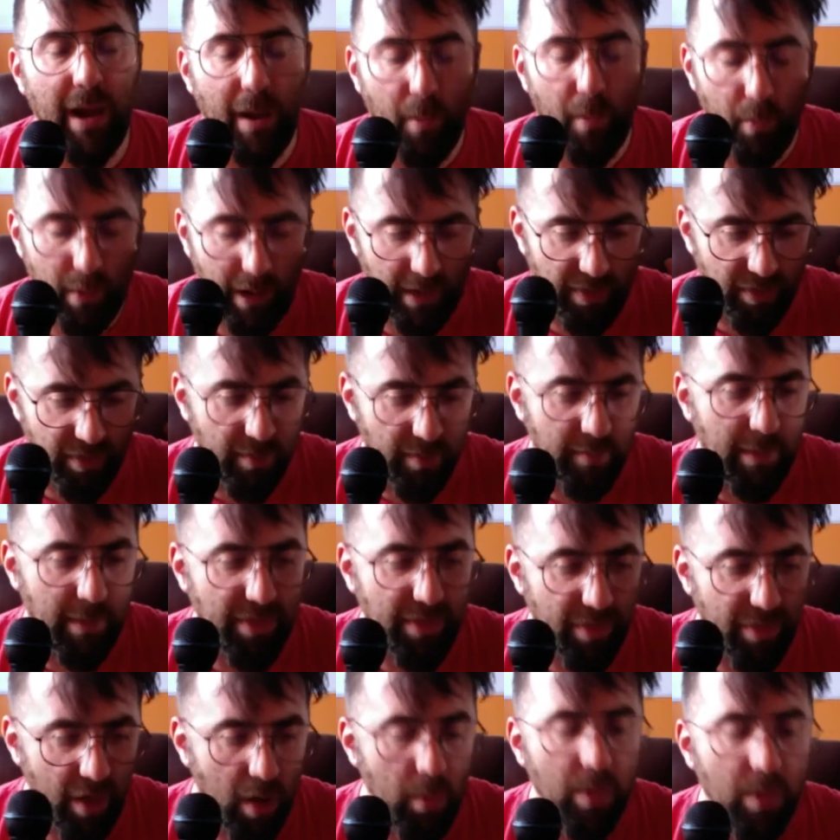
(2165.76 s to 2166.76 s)
when I th- my
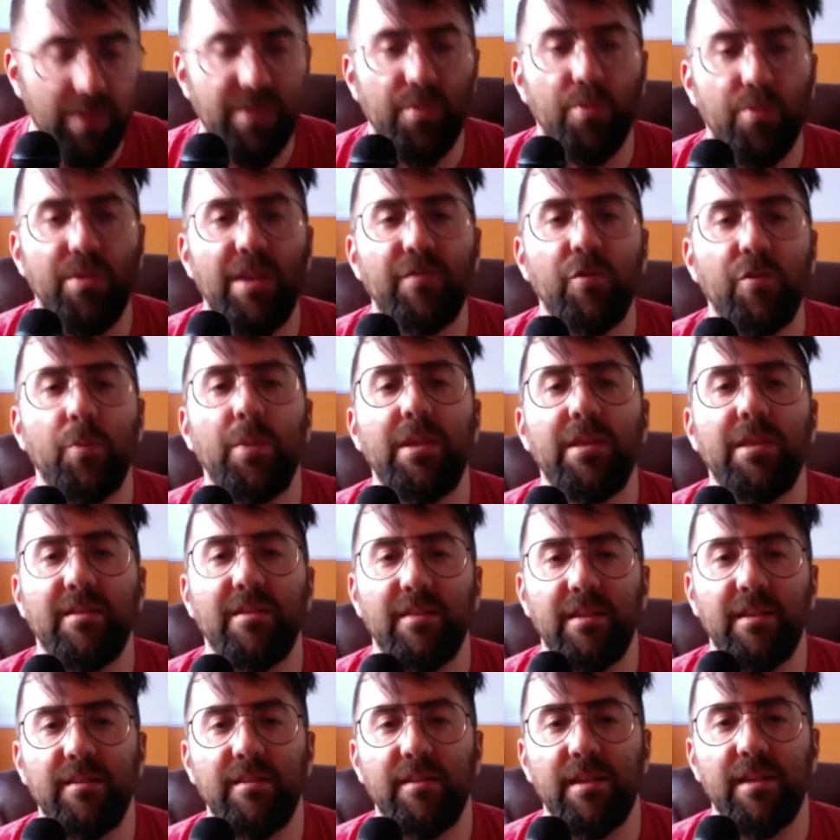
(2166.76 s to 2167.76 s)
thought was, it will never be this
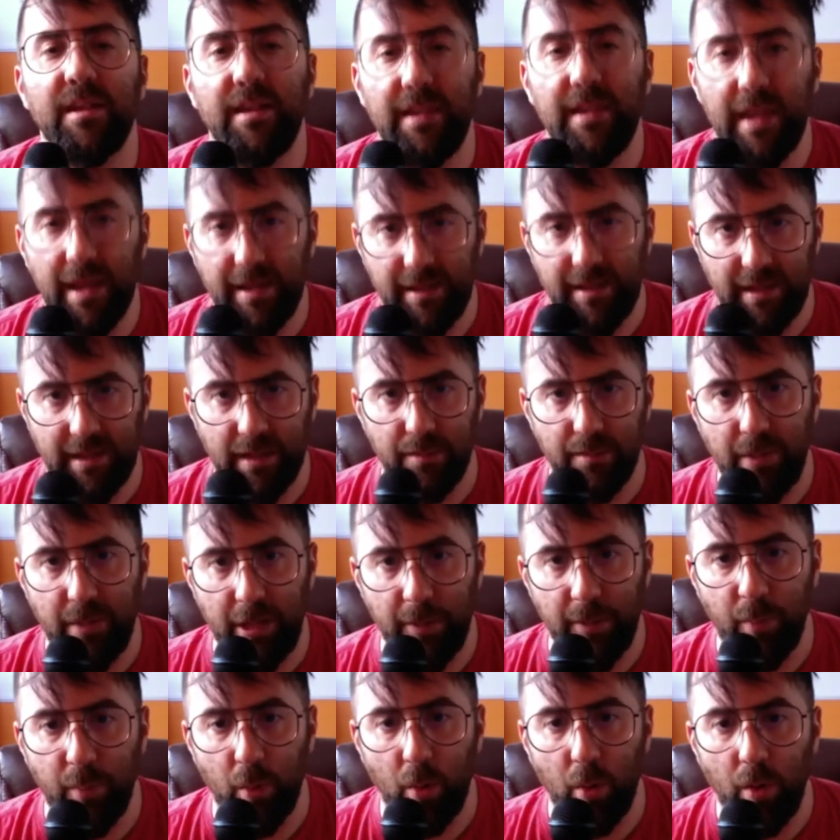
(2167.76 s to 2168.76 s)
easy again to get
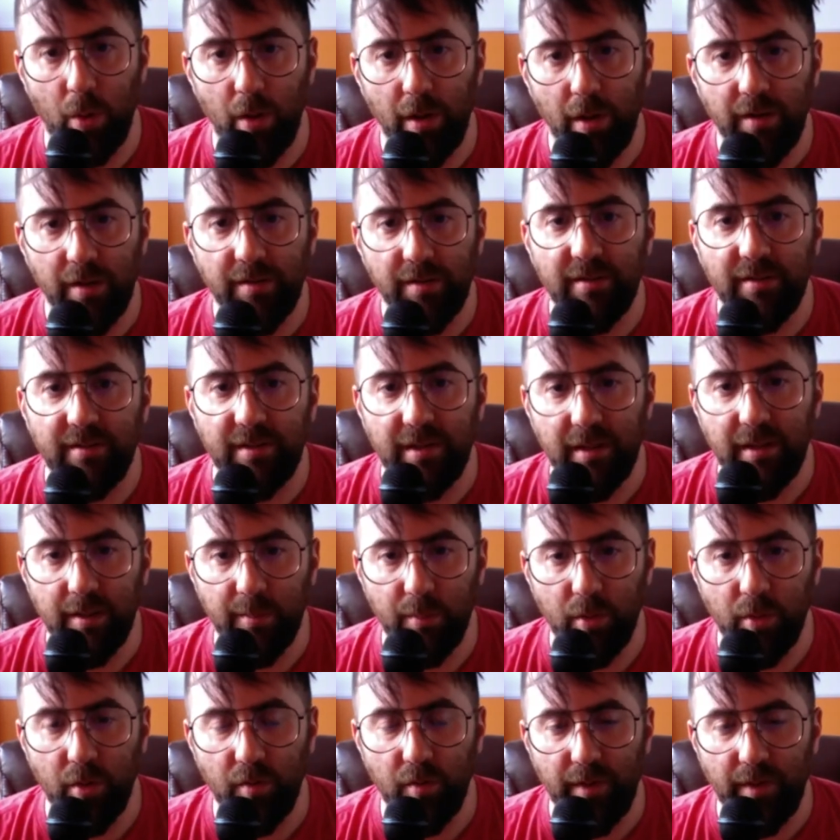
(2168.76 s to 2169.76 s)
people to see the
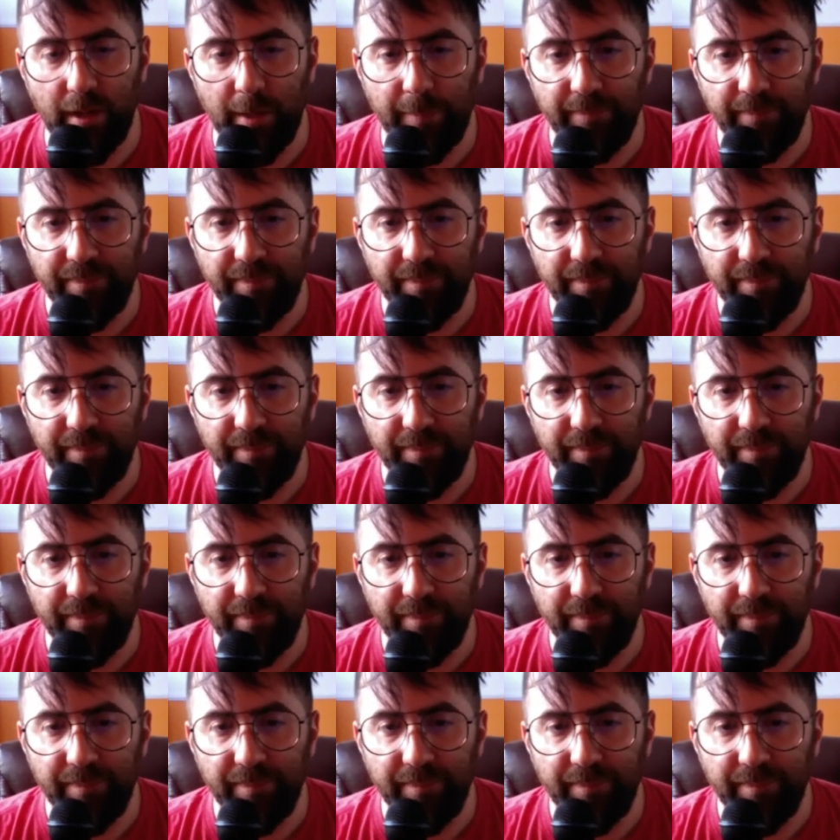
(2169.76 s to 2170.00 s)
movie,